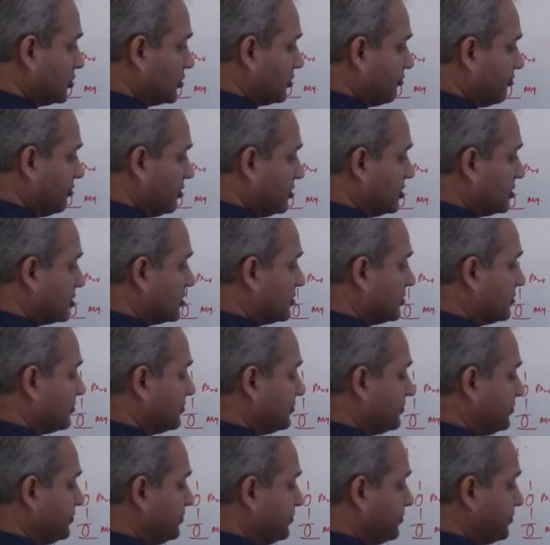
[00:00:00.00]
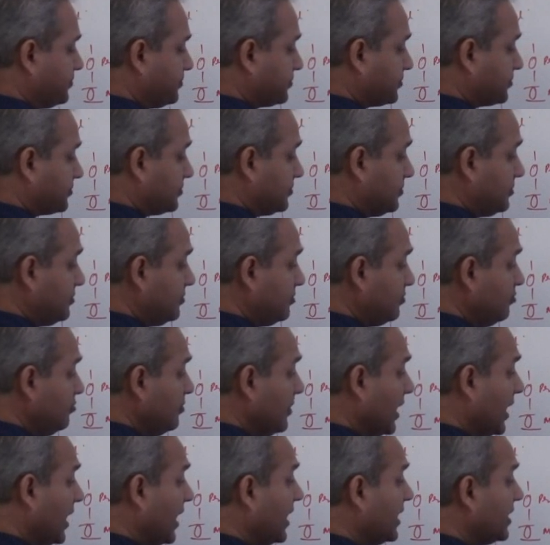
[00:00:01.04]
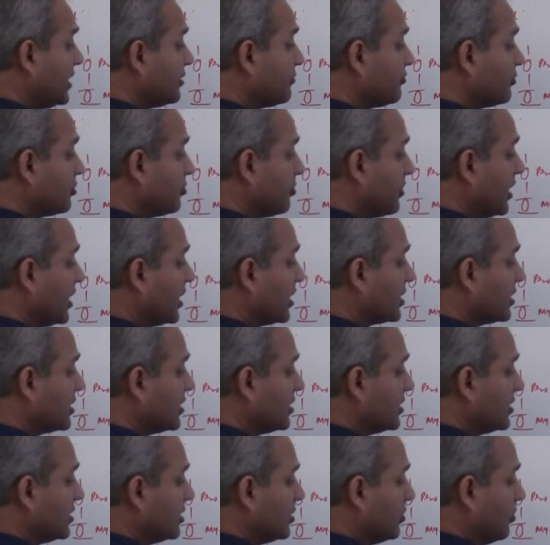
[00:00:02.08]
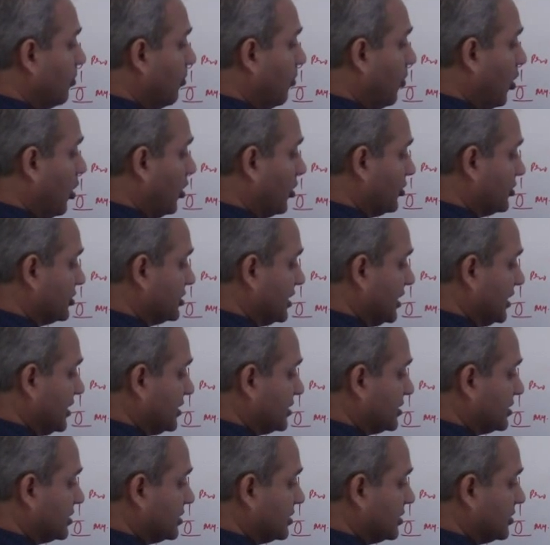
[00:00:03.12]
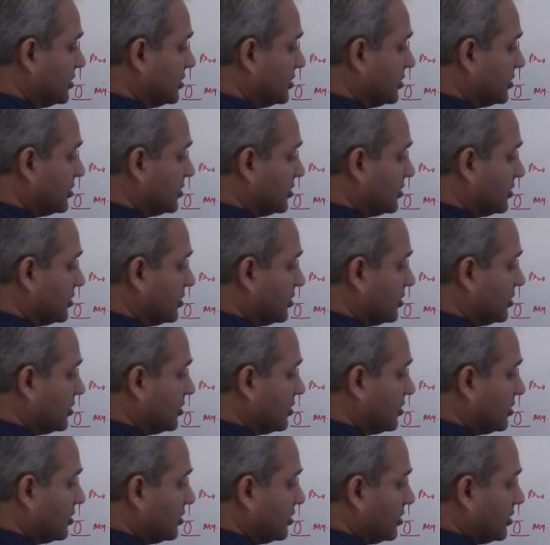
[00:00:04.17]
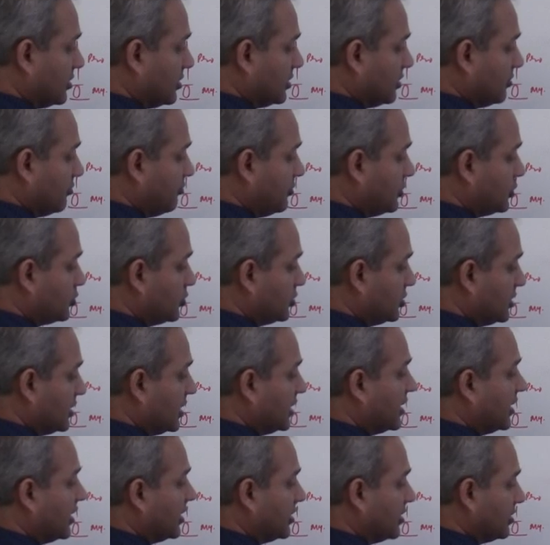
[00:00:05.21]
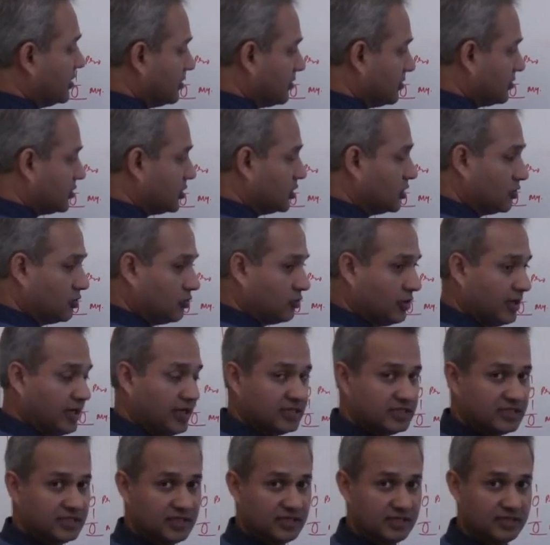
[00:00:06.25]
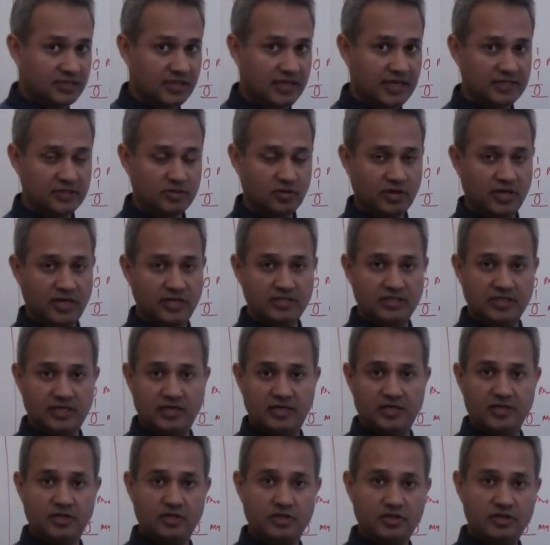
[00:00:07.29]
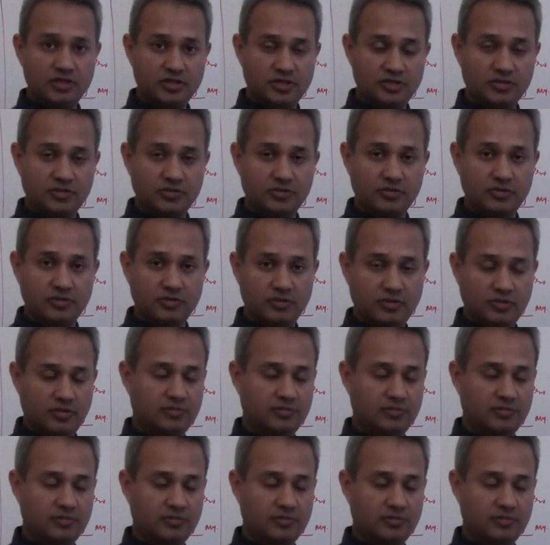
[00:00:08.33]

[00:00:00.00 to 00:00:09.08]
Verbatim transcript: neutrophils. And it would make monocytes, which would then, you know, as, they, as long as they're in the tissue,